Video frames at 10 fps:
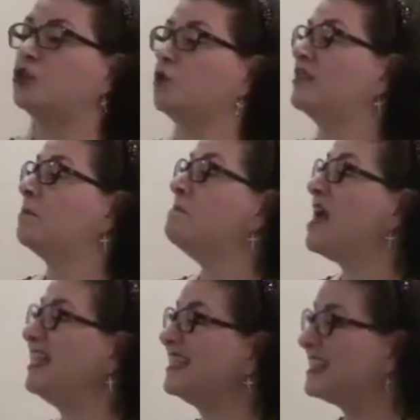address
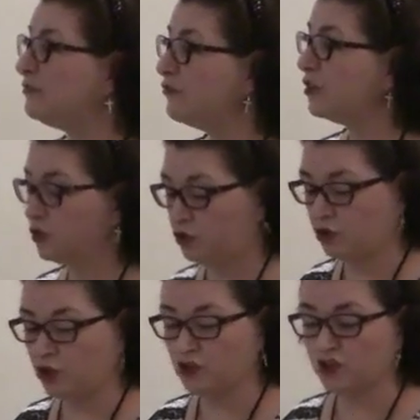many different
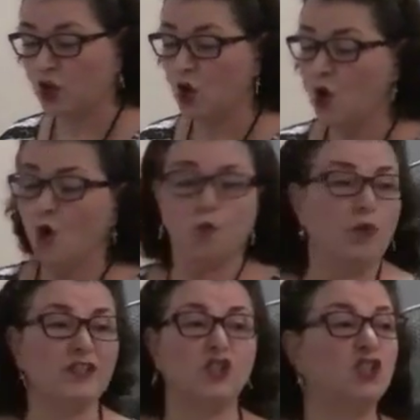concerns,
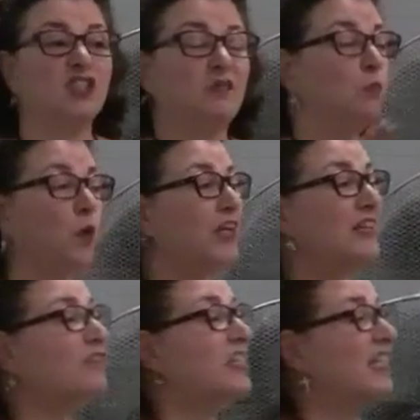which weren't
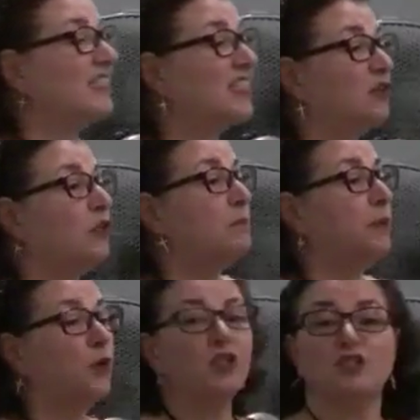even necessarily
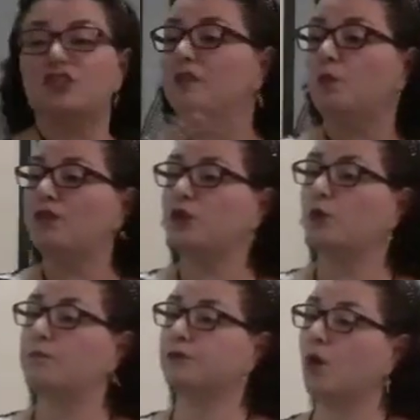pertinent whether
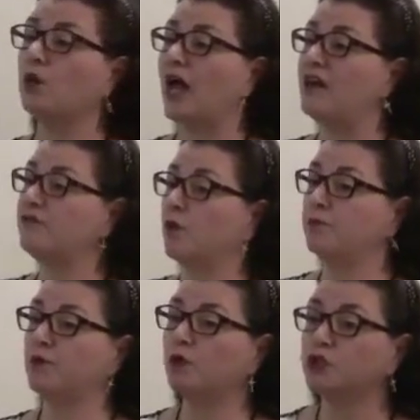you were pro-life
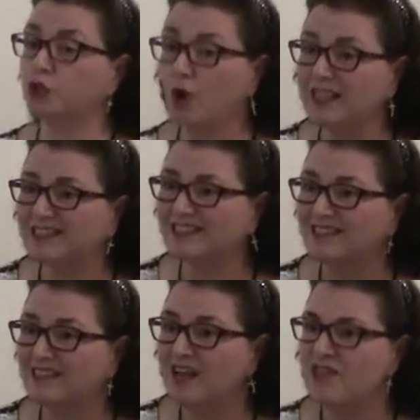or pro-choice.
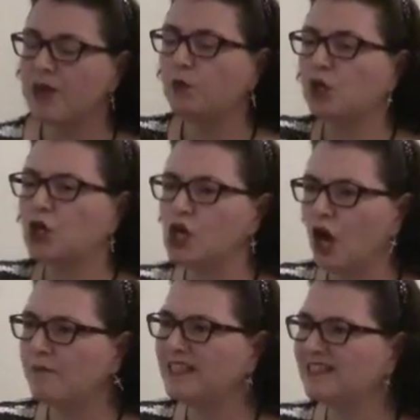They were
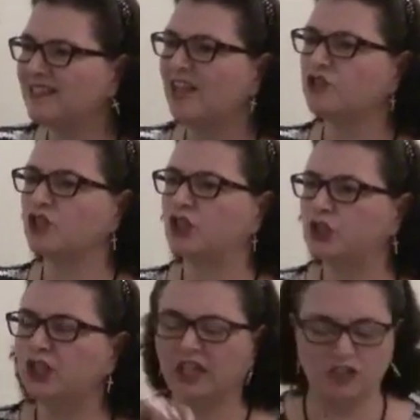common sense,
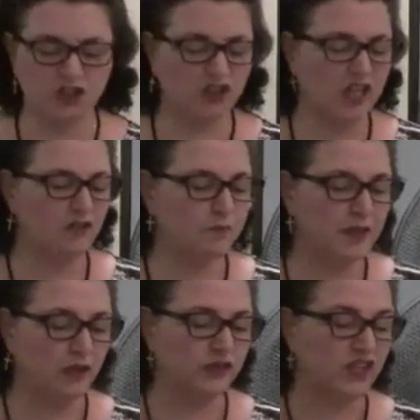good legislative
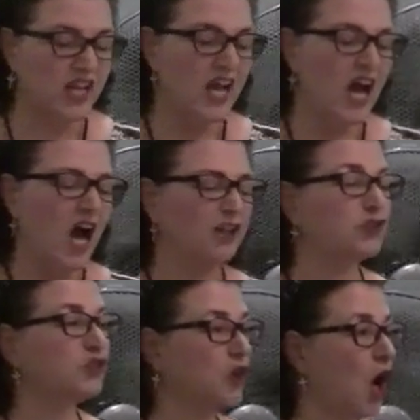bills. A
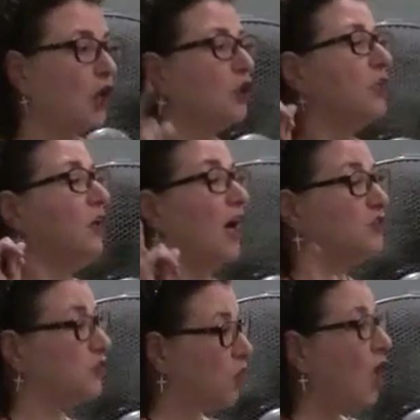
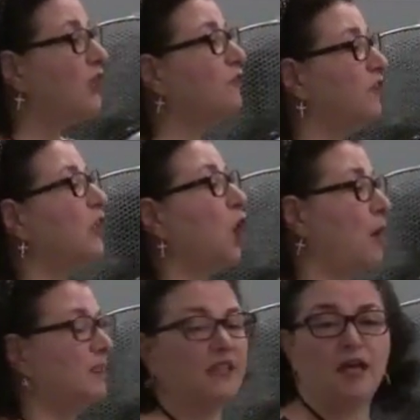solid fetal
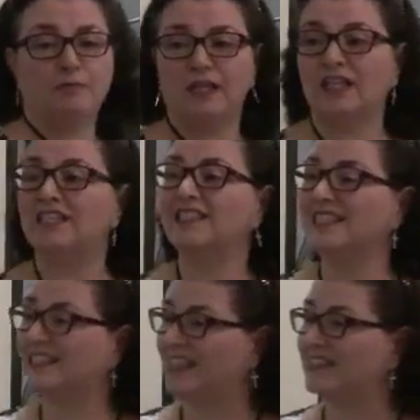homicide bill is a
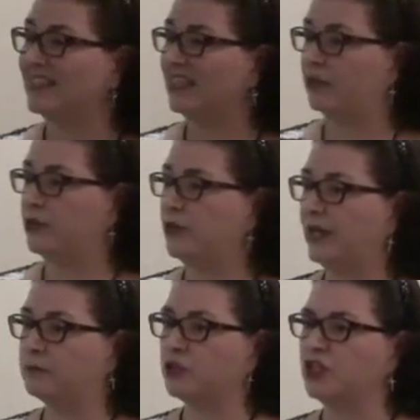necessity here in New
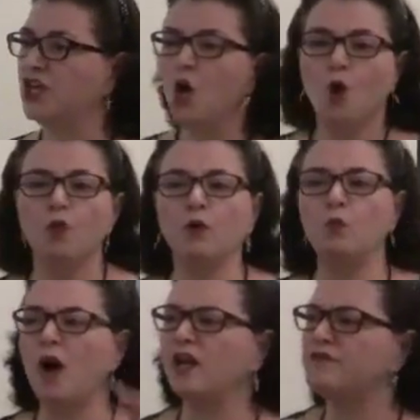Hampshire.
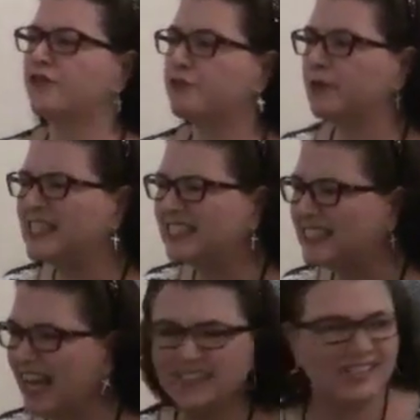We're one of three
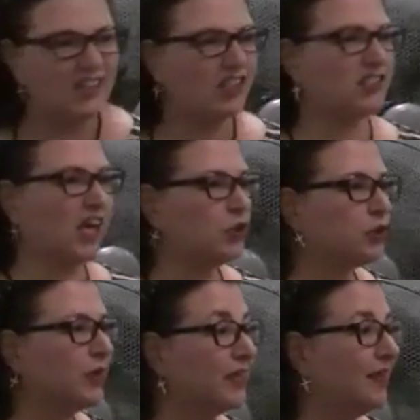states in this
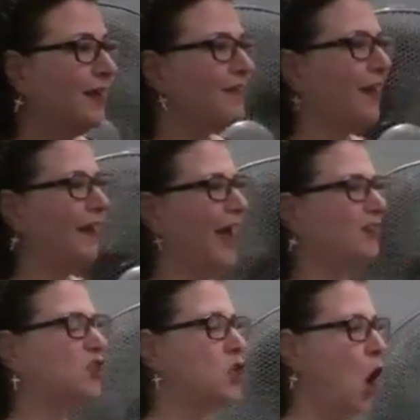country that has